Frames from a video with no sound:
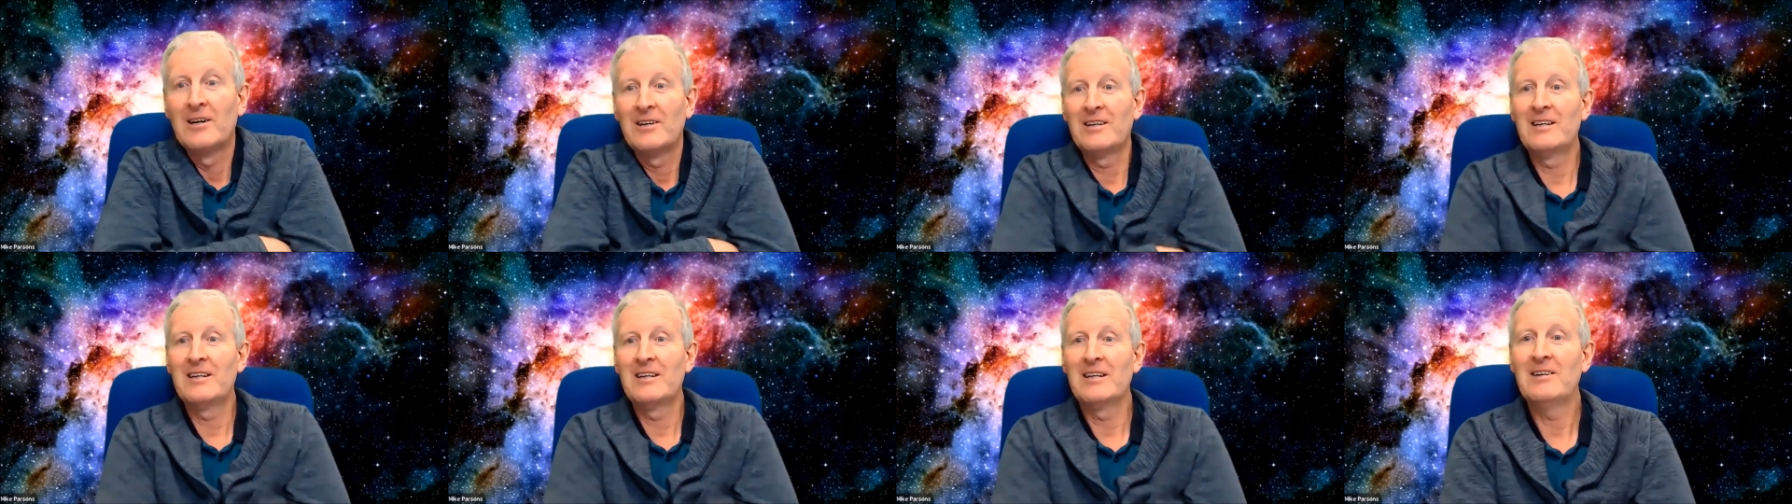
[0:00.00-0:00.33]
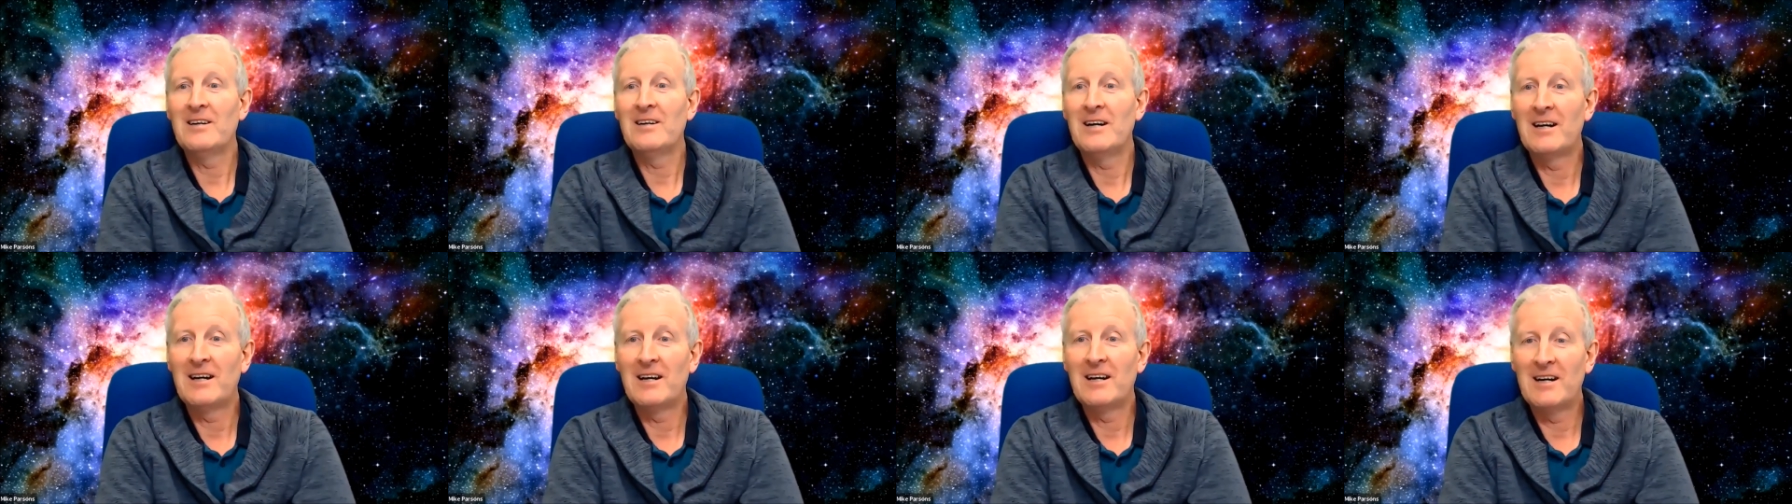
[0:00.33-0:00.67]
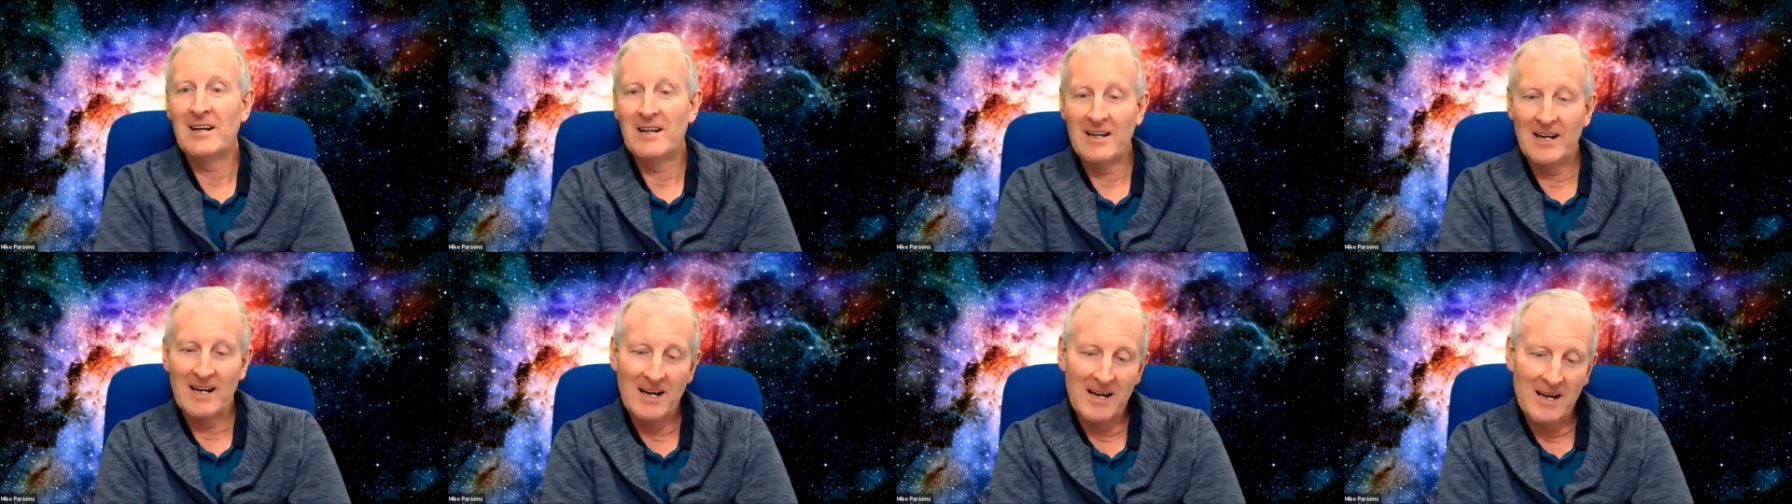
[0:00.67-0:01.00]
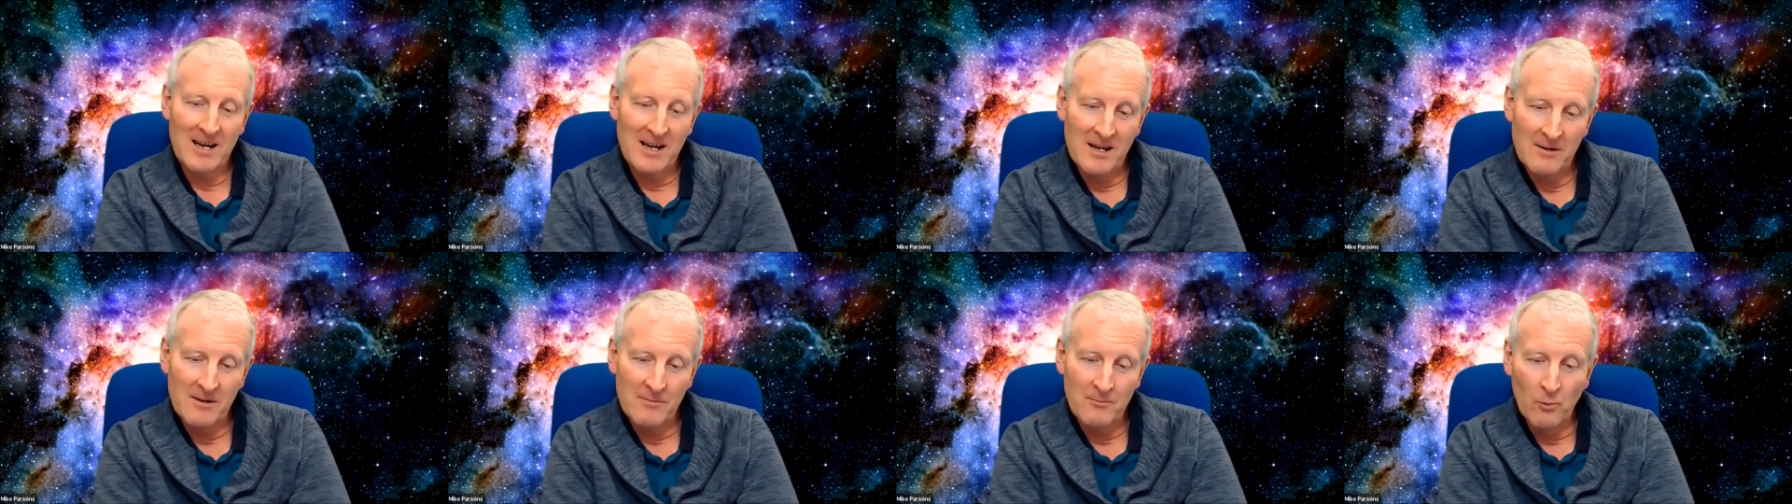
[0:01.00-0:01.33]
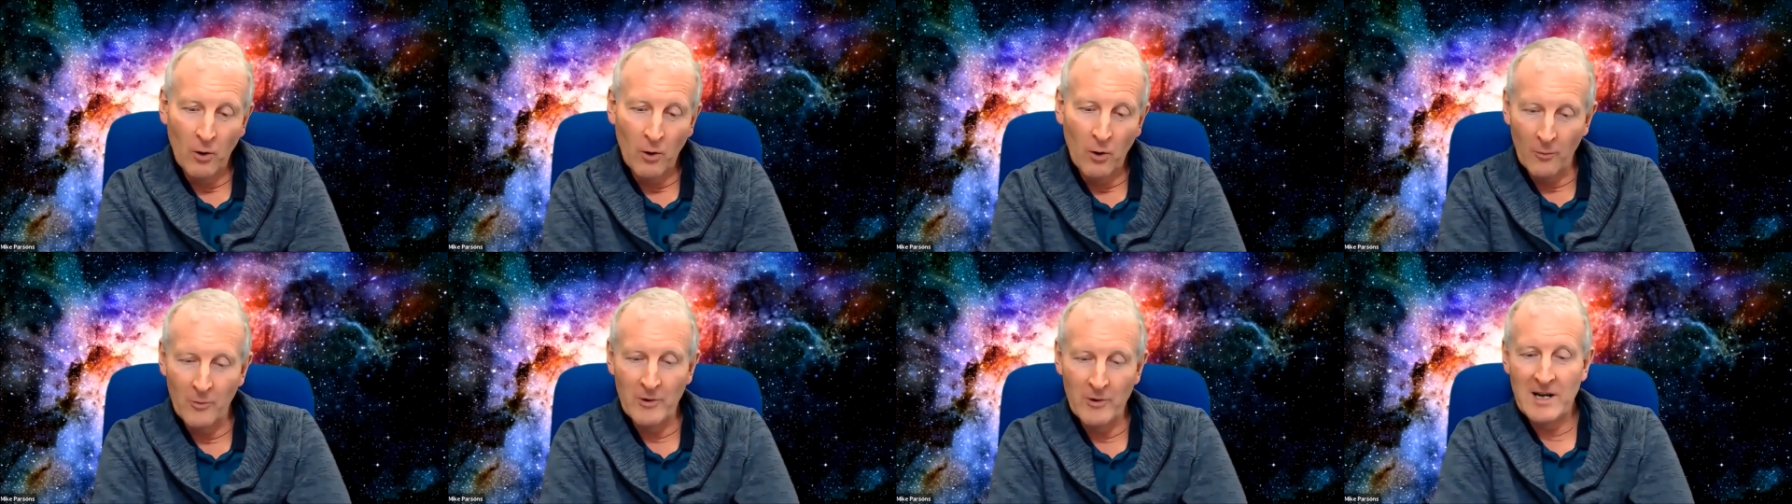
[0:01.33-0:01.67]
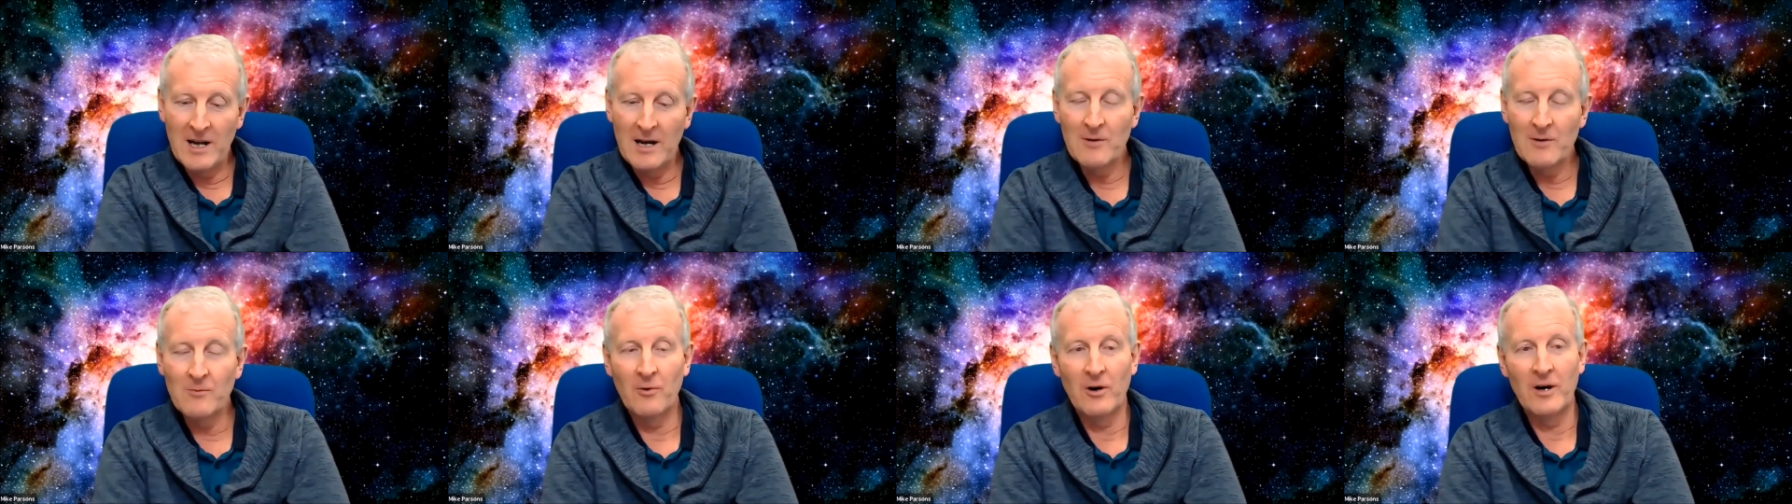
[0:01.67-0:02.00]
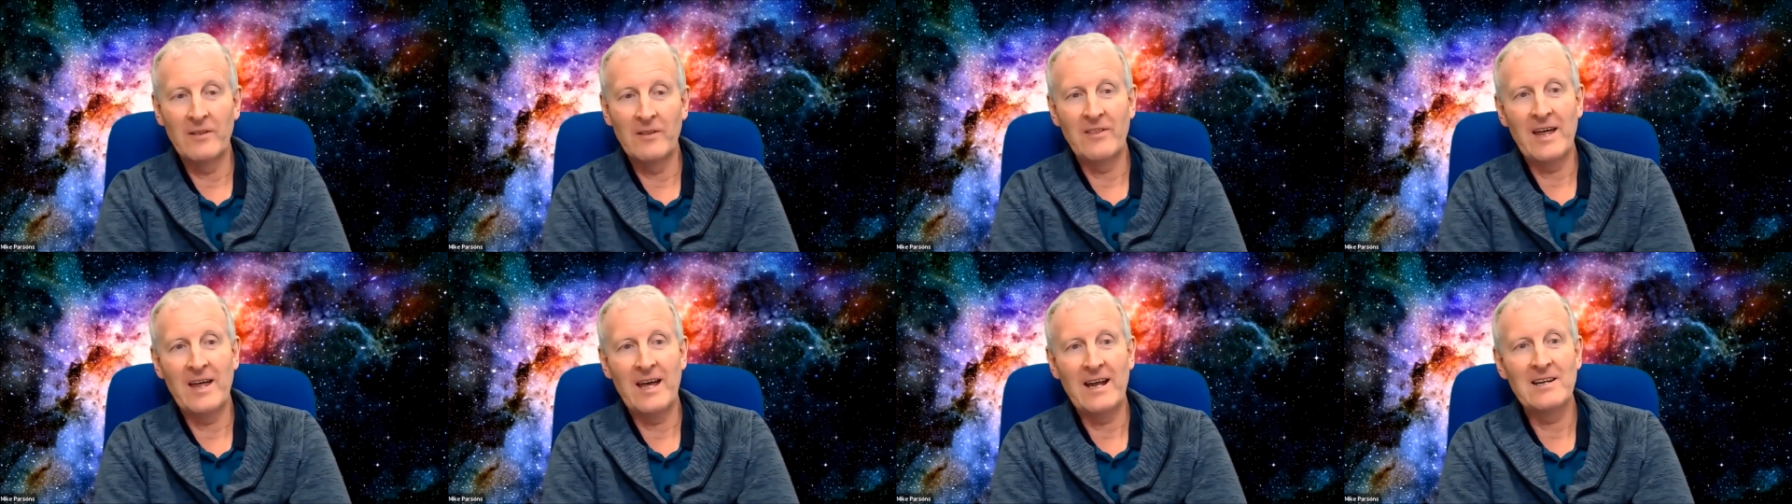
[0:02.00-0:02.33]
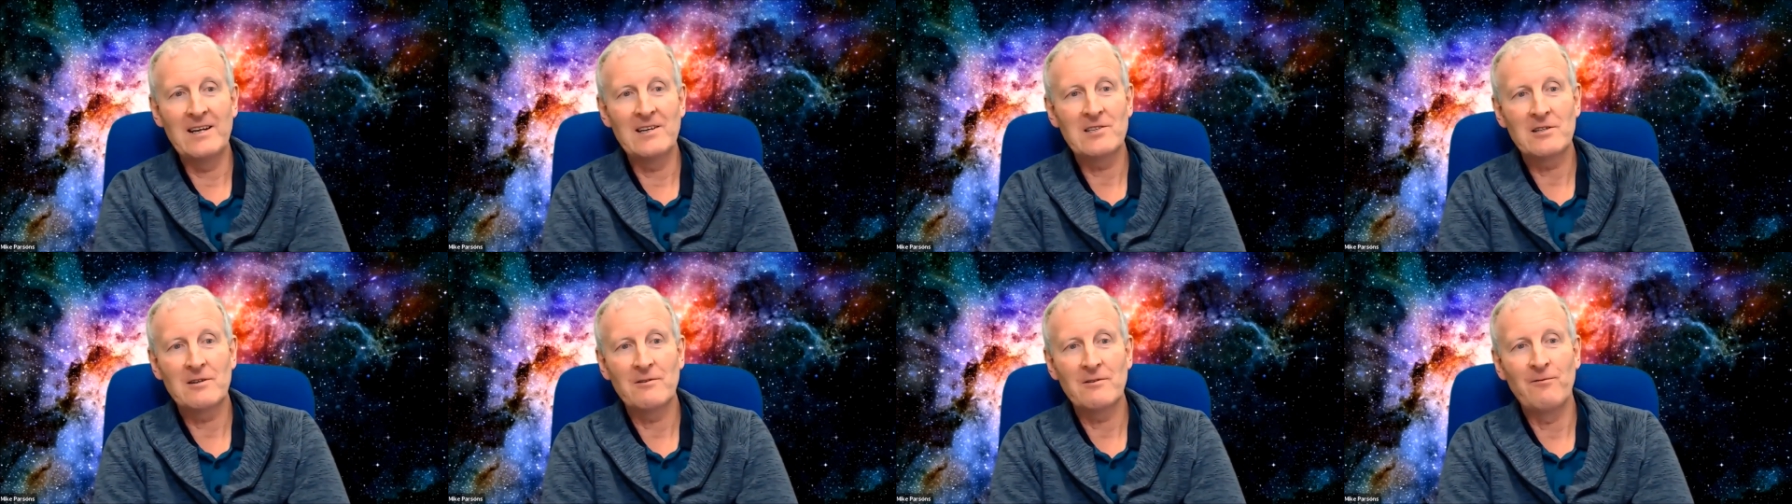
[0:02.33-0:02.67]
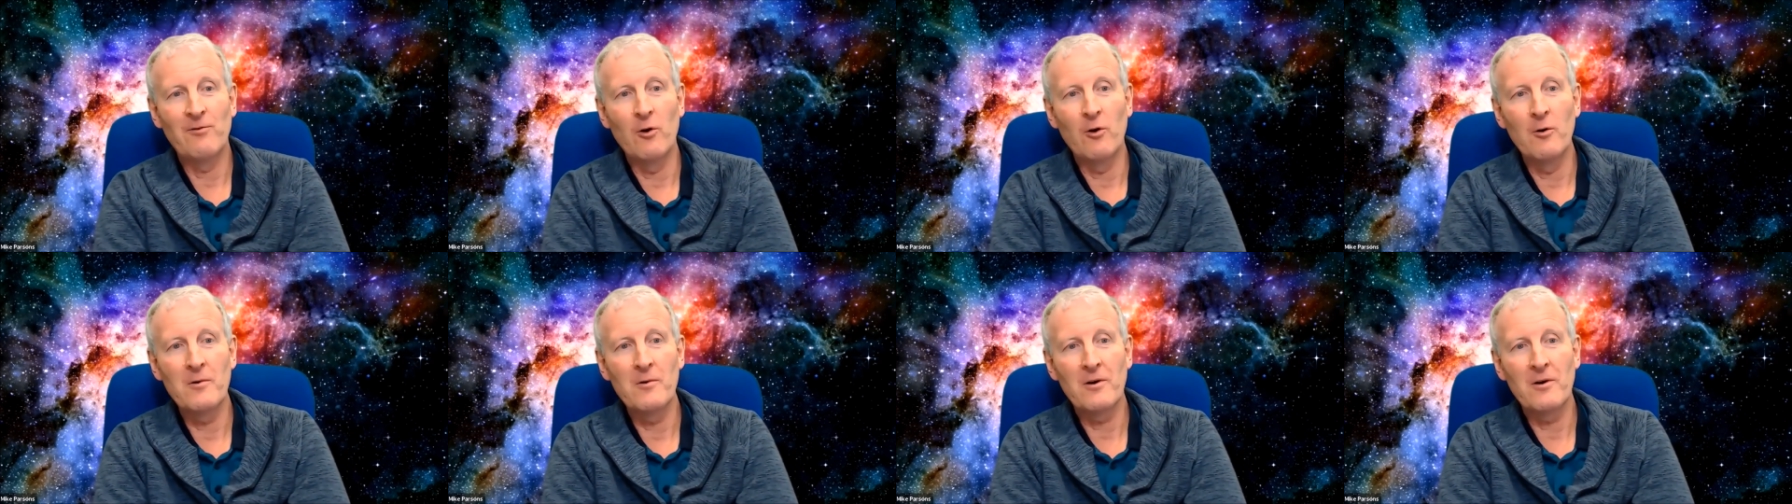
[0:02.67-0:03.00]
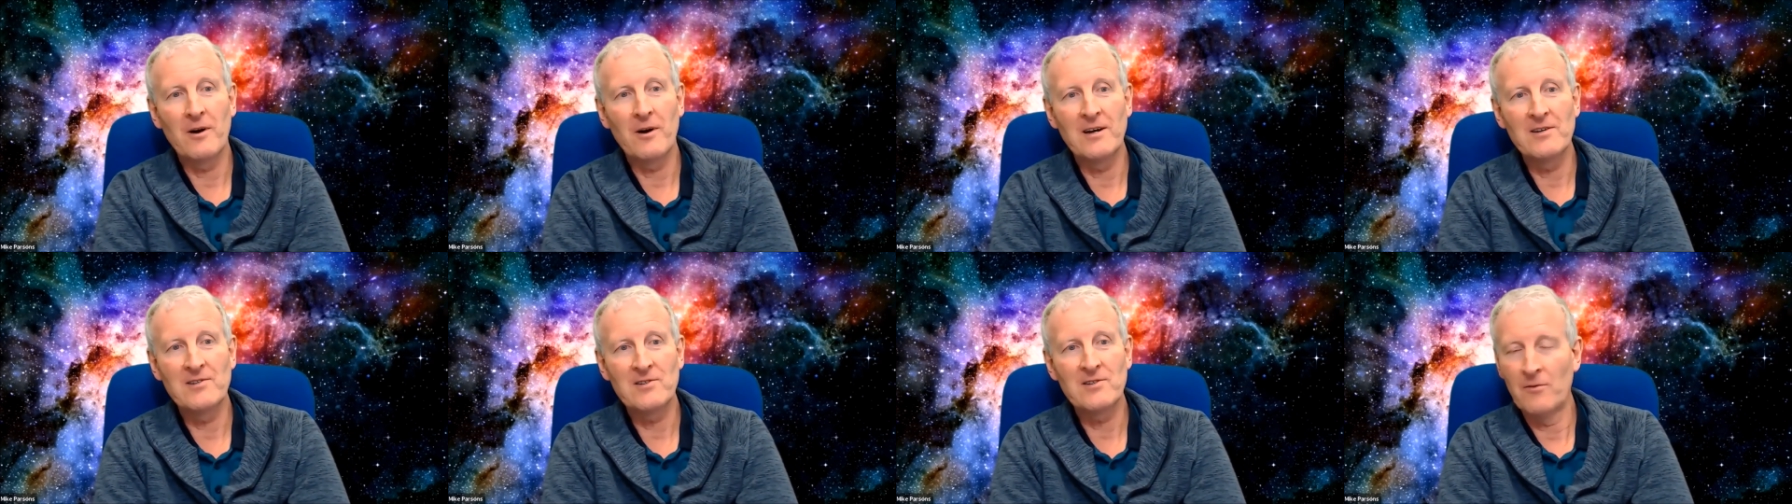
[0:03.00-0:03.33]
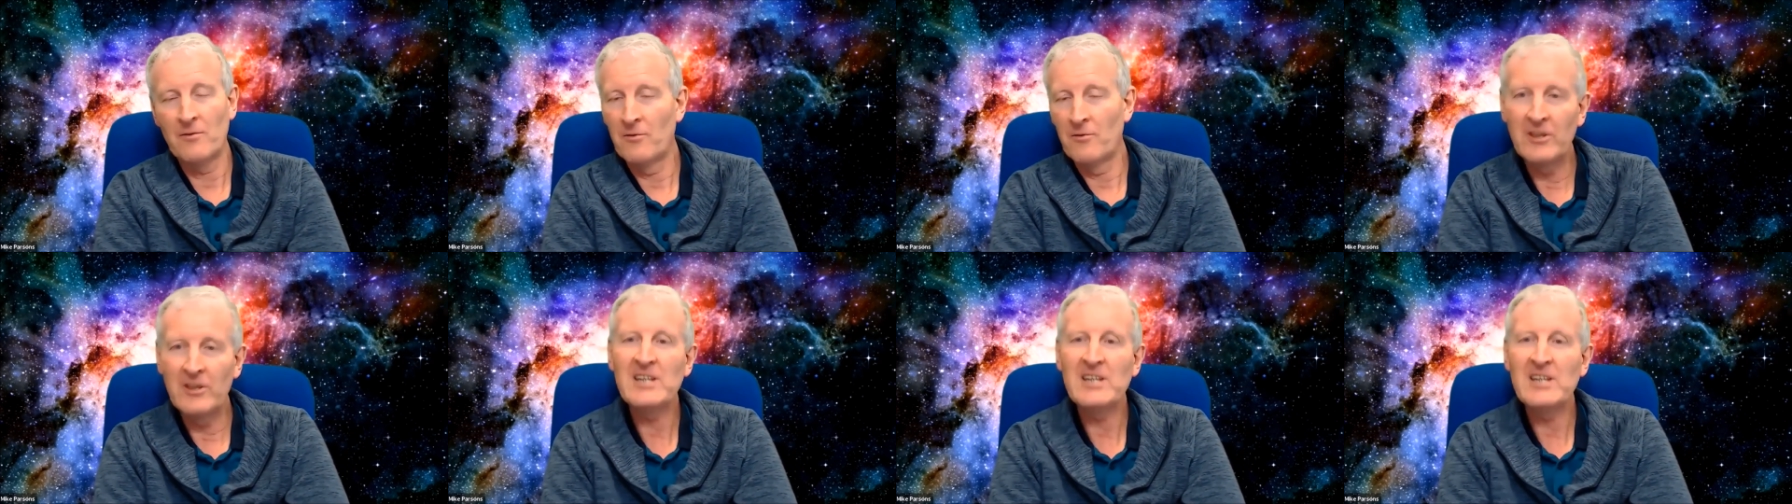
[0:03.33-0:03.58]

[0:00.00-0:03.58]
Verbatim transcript: you know what we don't want then is to formalize it.